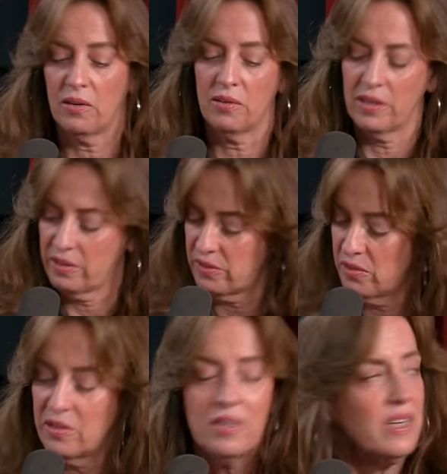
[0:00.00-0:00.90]
All right.
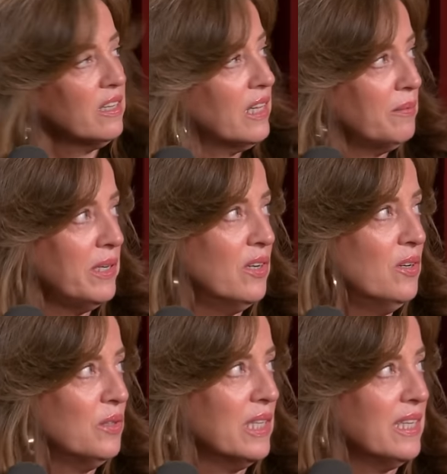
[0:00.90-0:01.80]
Don't you got to let me
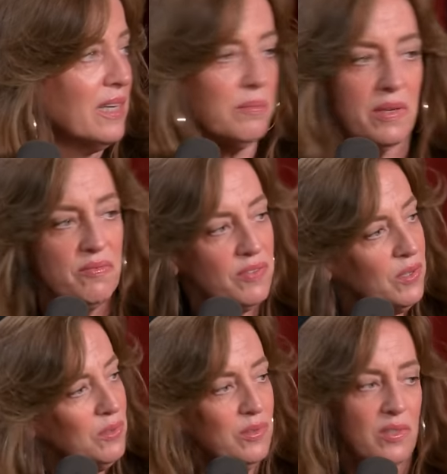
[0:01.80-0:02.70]
know, Lee. I'm
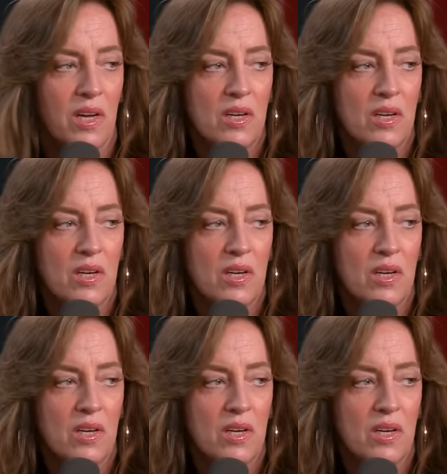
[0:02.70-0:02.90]
confused.